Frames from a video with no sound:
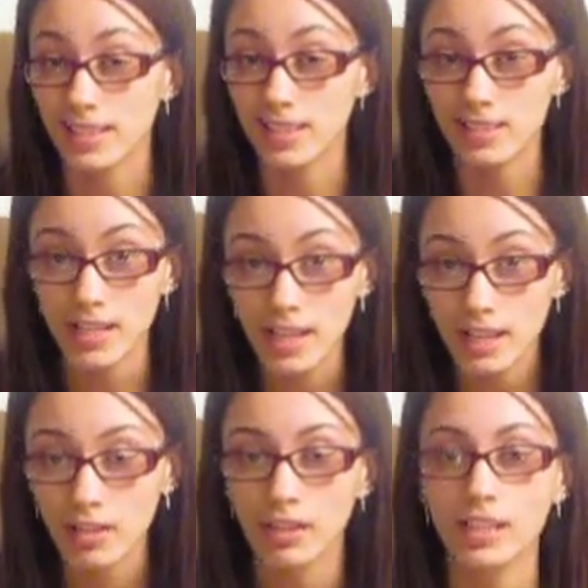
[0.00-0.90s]

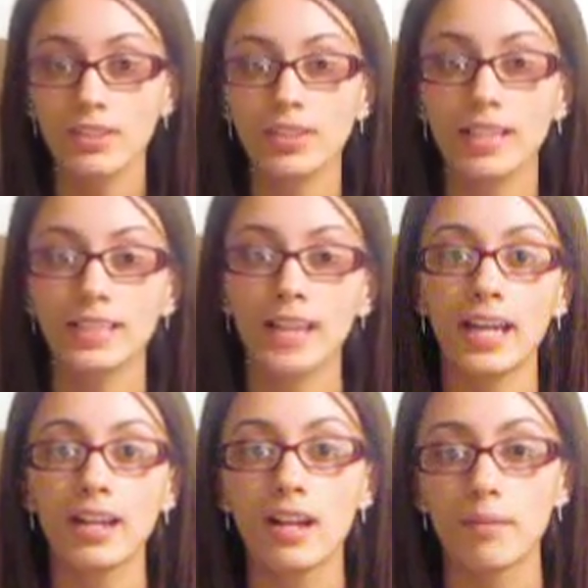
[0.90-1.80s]
stick or anything like
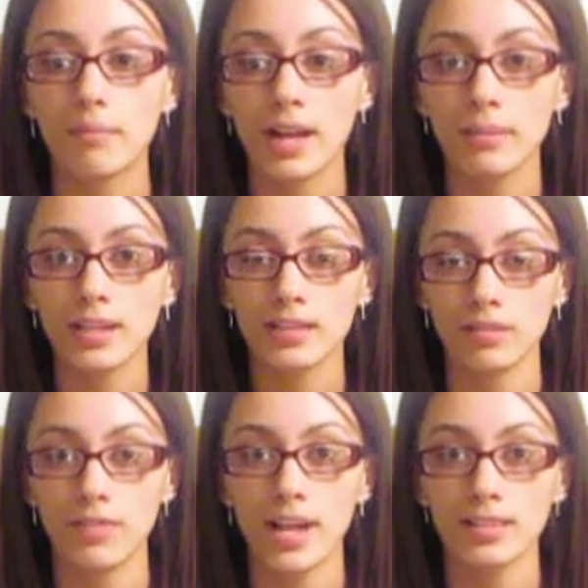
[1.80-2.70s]
that, my biggest
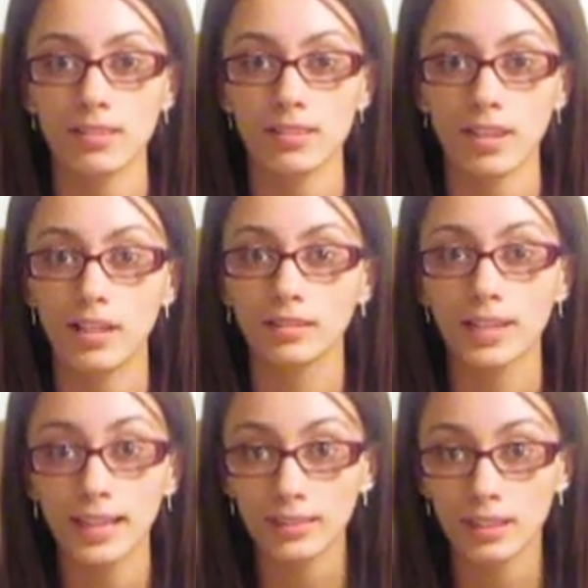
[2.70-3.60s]
advice is
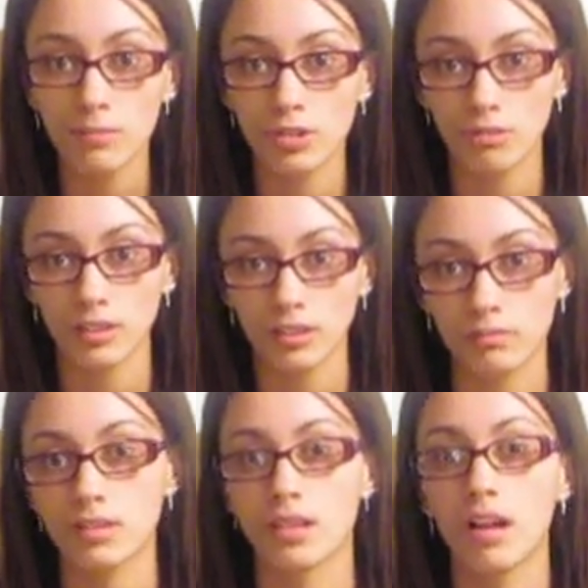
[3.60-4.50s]
let them do it
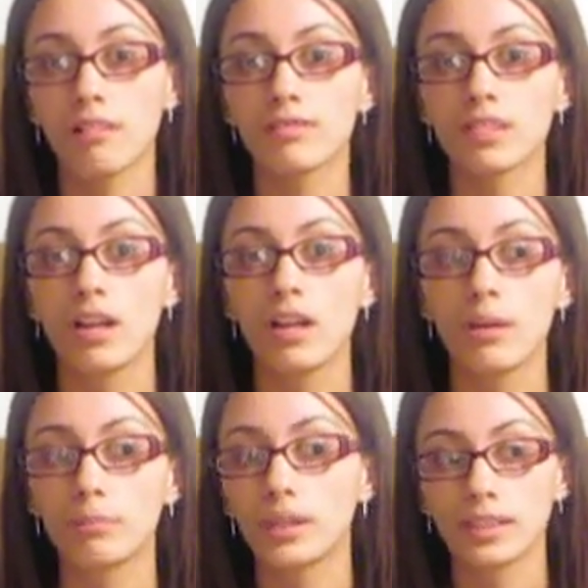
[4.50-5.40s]
themselves.
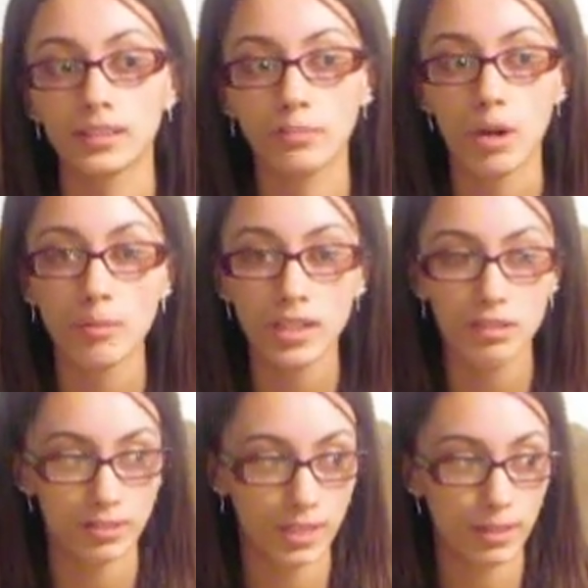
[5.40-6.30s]
But the moment
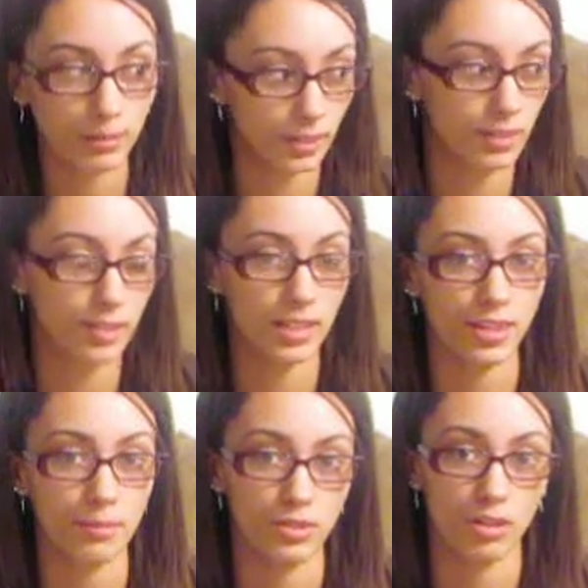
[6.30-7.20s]
you see
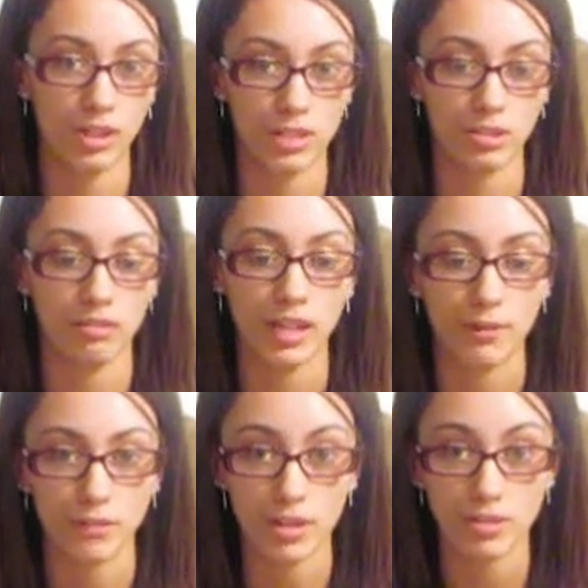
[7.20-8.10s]
them starting to get
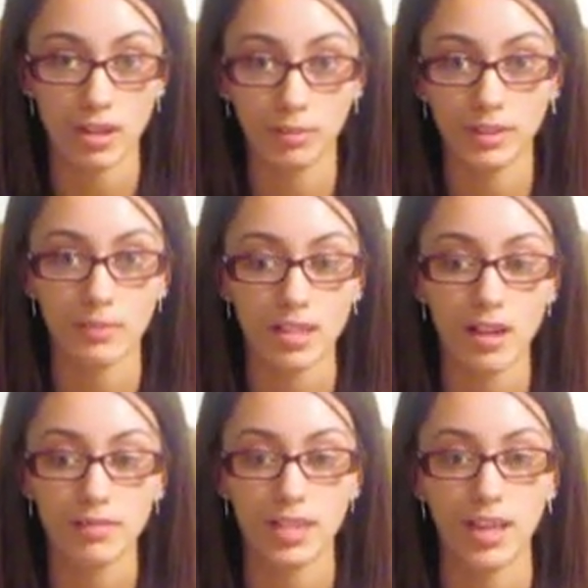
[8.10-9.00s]
frustrated with
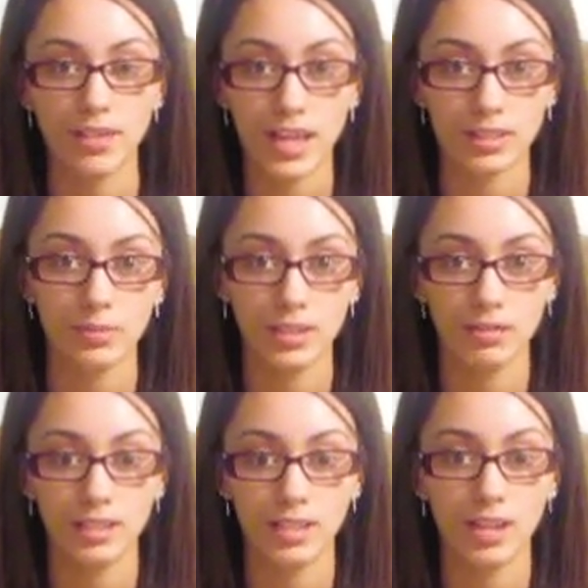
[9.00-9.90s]
themselves, that's when you
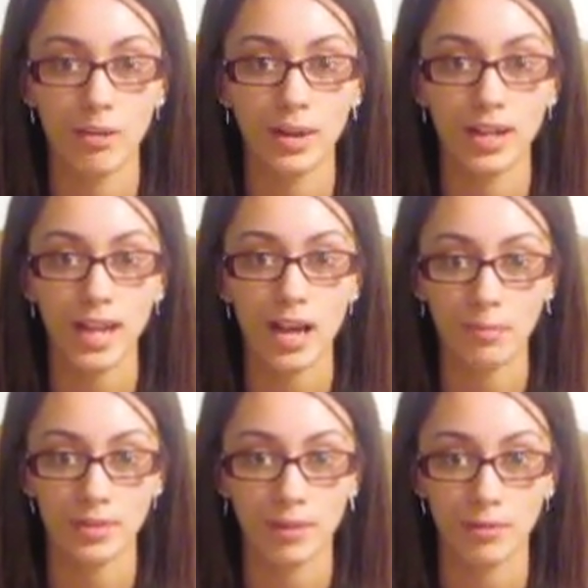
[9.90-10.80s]
need to go in and
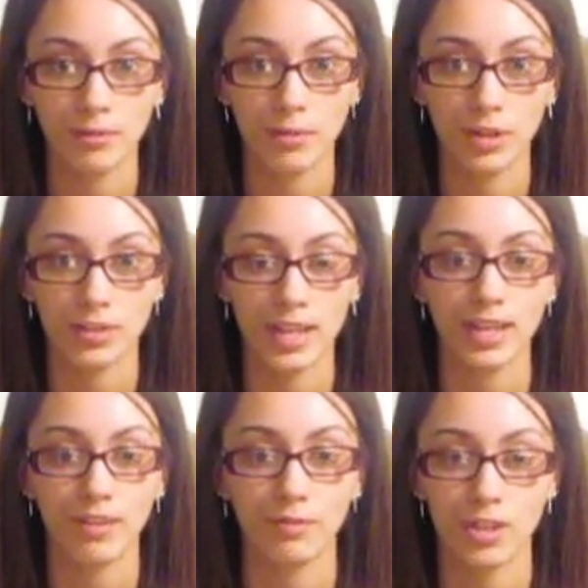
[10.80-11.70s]
help them before they
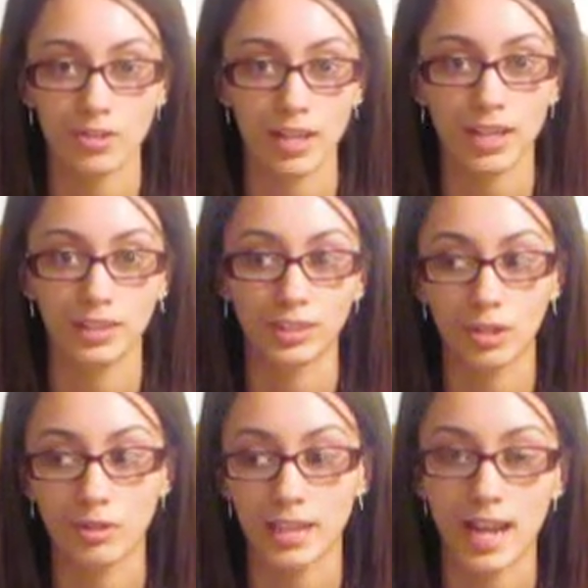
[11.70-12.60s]
get frustrated and
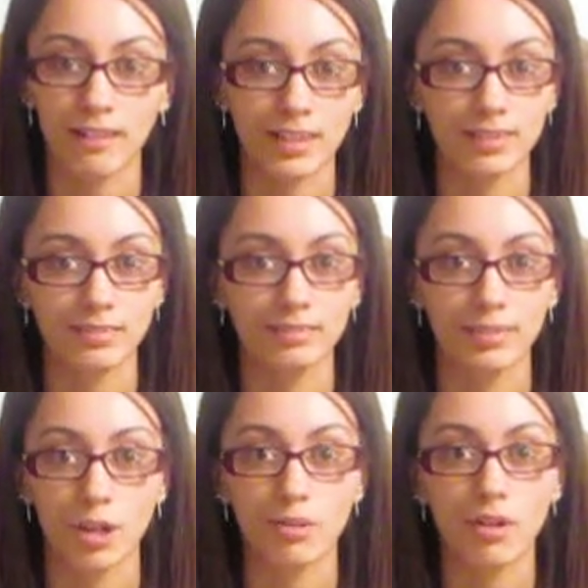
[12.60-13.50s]
throw it down and
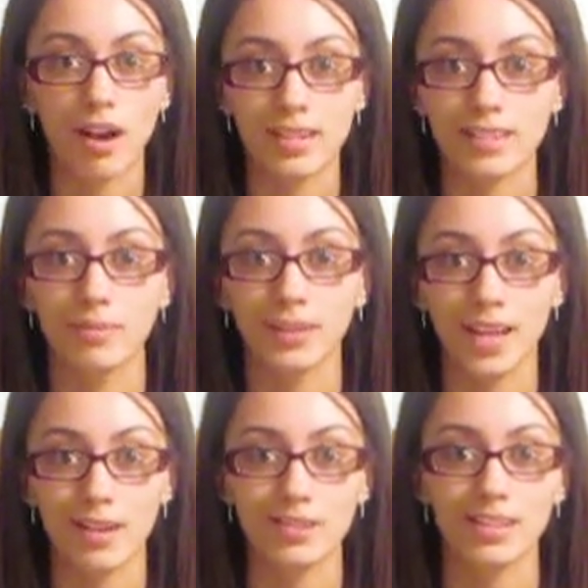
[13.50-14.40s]
go on to something
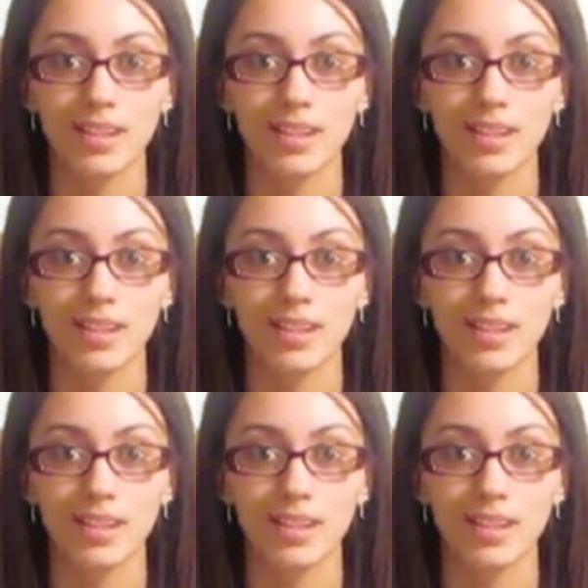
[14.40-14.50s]
else.